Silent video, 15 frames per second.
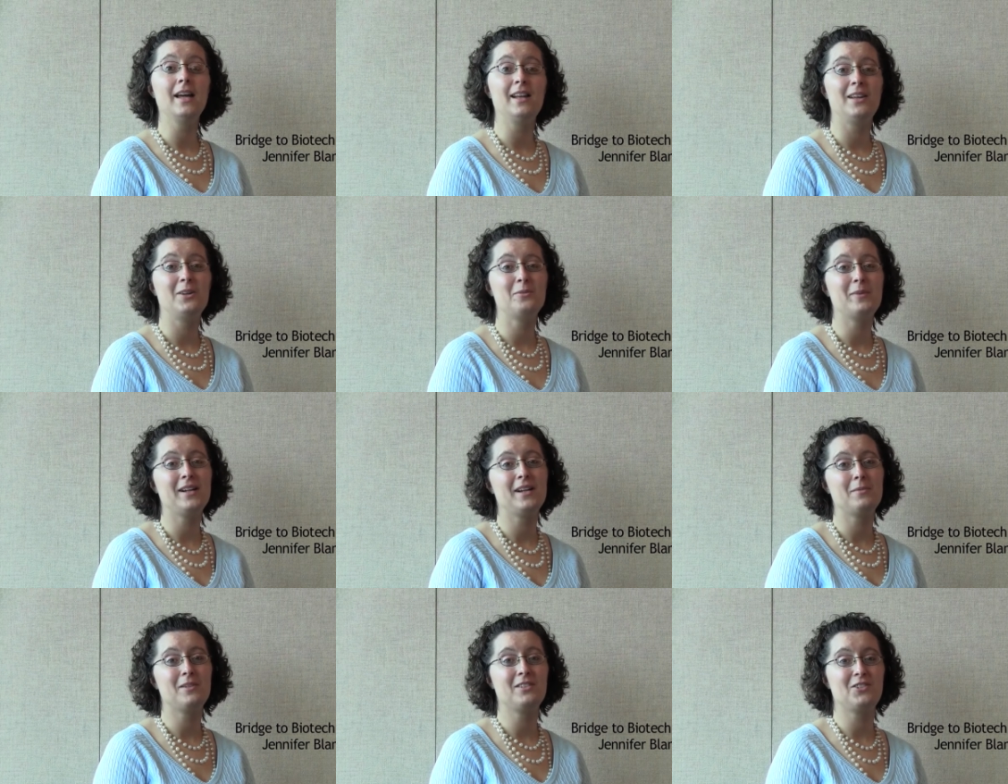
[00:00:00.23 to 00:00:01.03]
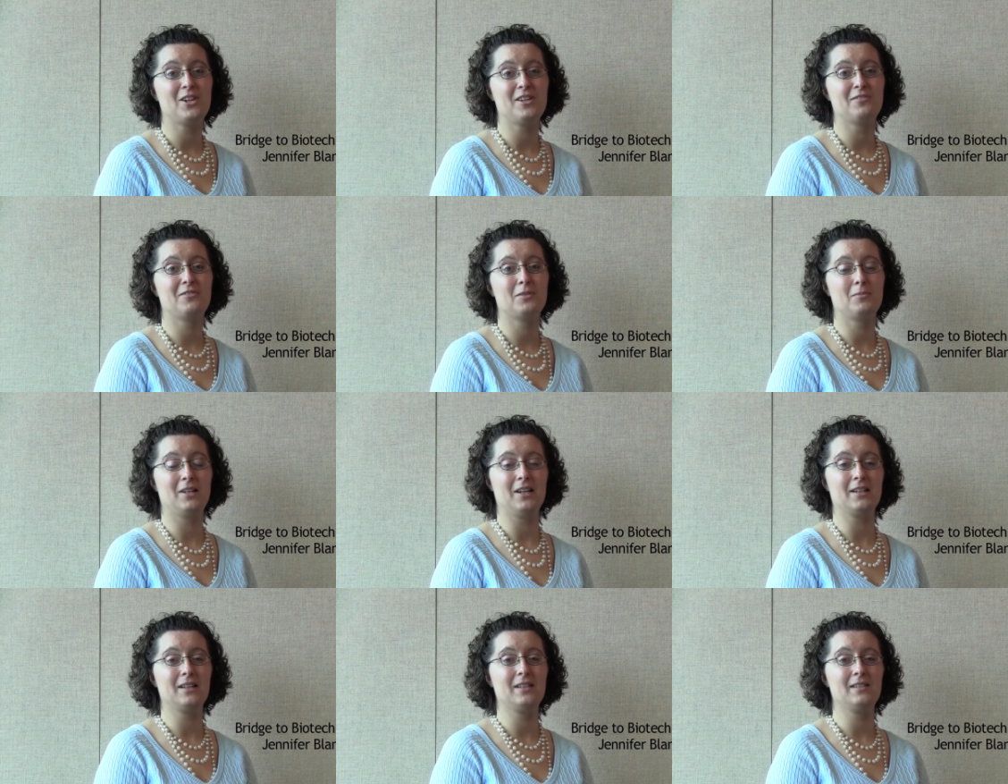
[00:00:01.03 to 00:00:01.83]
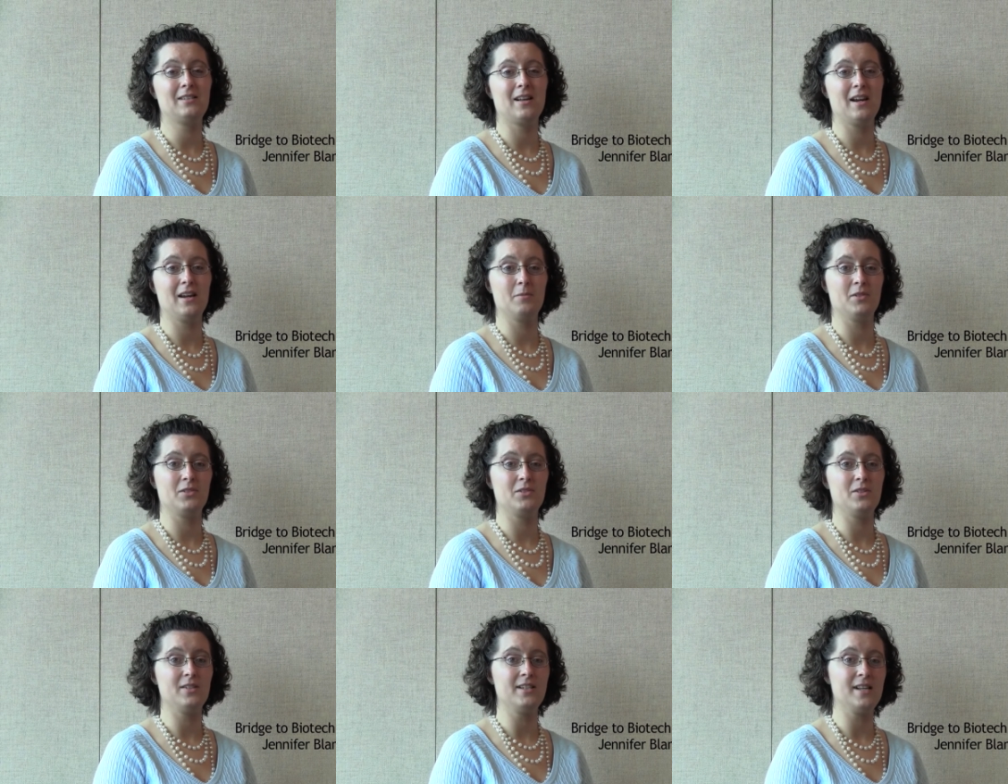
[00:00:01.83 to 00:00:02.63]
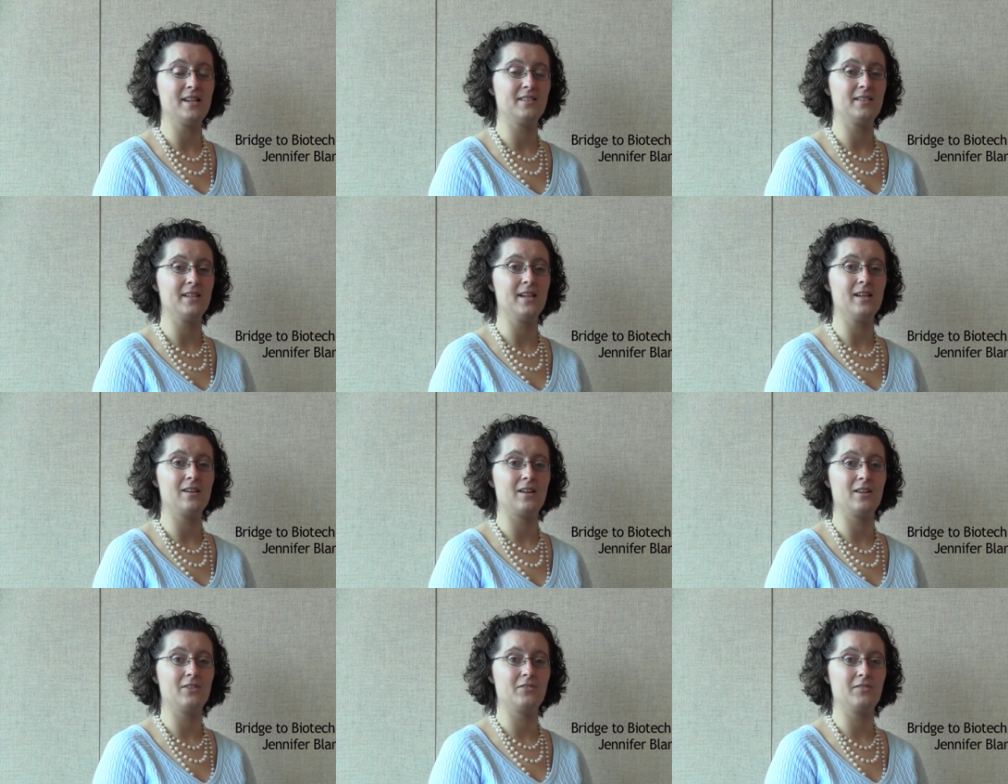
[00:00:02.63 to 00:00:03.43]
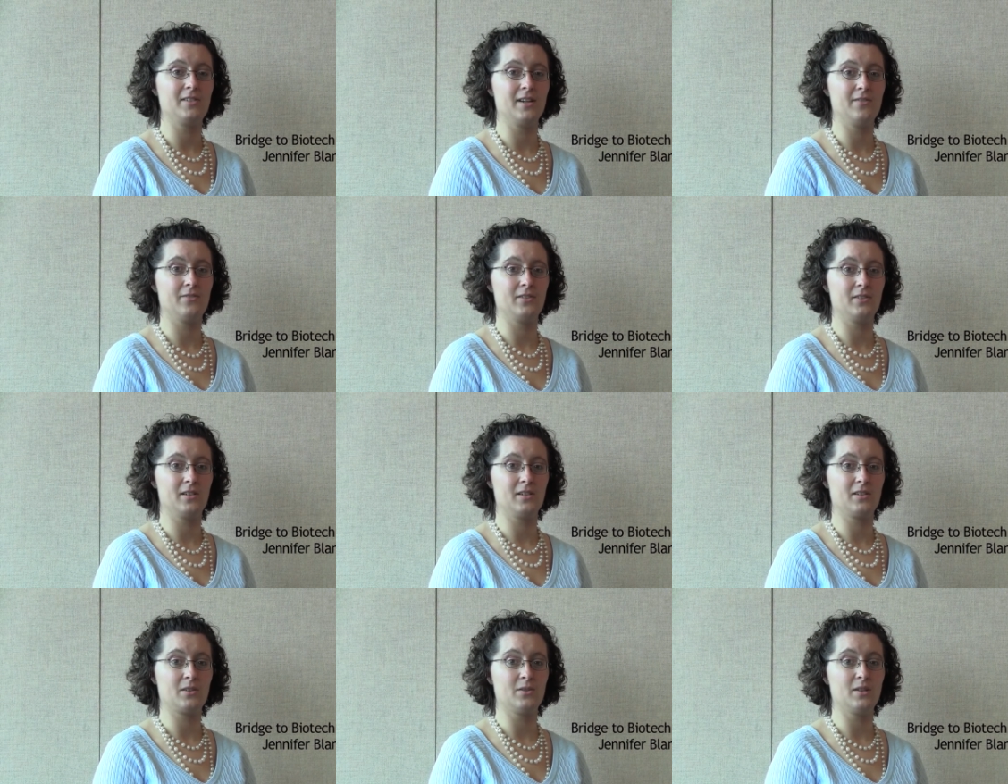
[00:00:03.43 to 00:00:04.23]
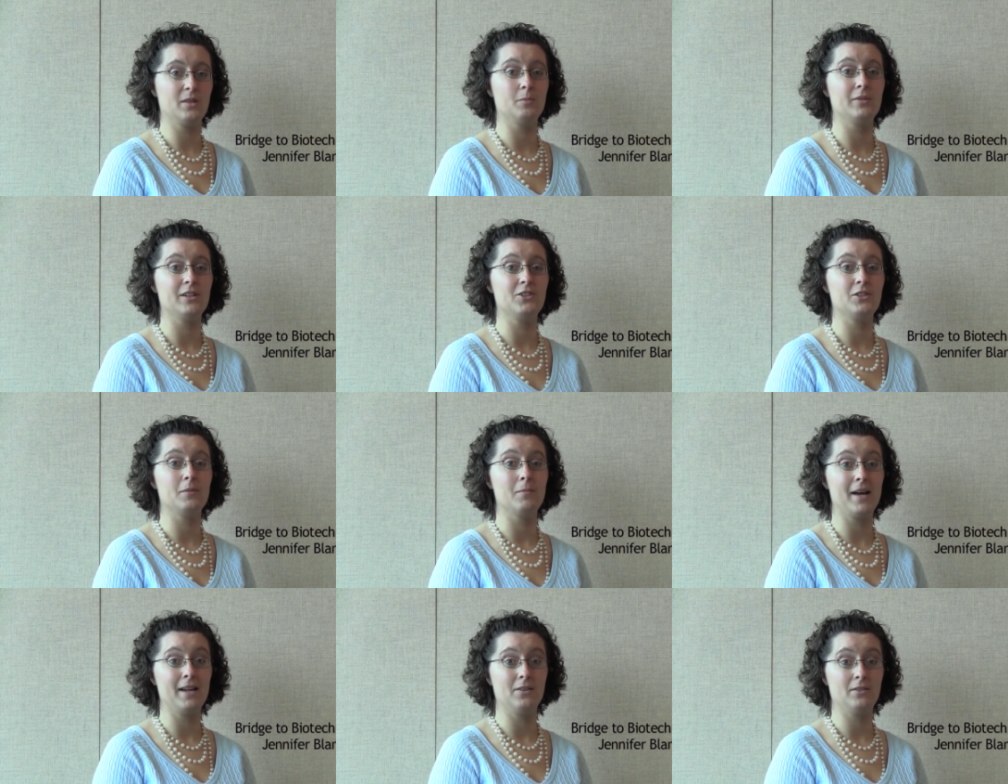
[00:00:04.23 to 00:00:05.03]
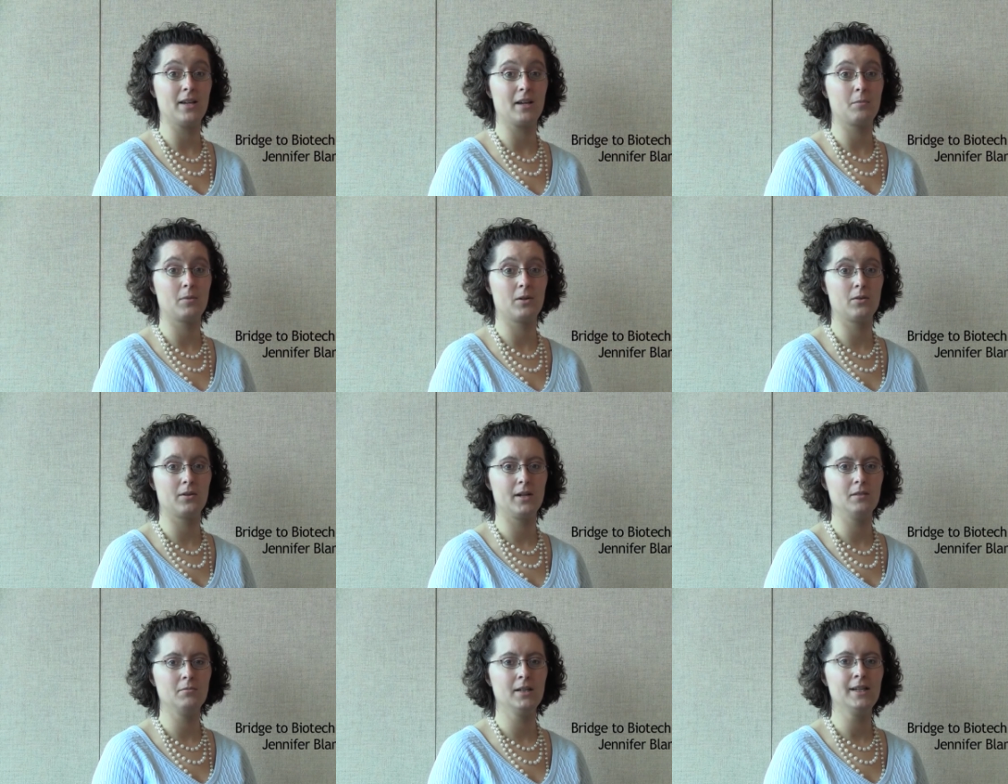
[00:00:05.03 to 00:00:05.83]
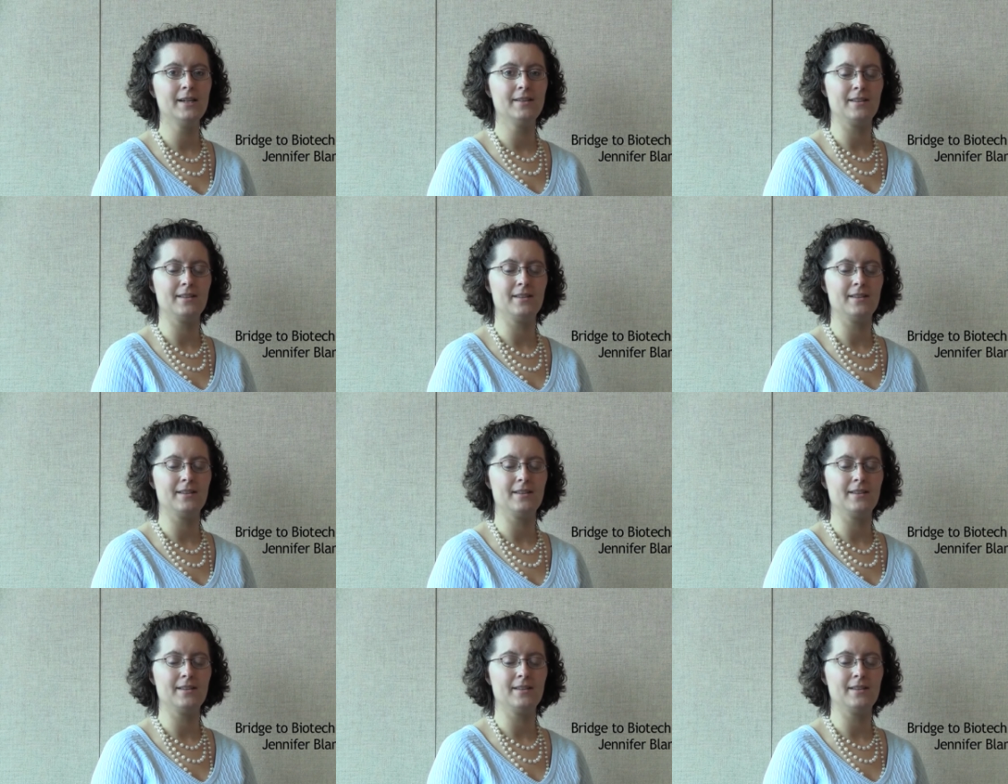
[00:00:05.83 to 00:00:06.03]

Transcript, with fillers: Hello, my name is Jennifer Blancas. I am a student at City College of San Francisco in the Bridge to Biotech program.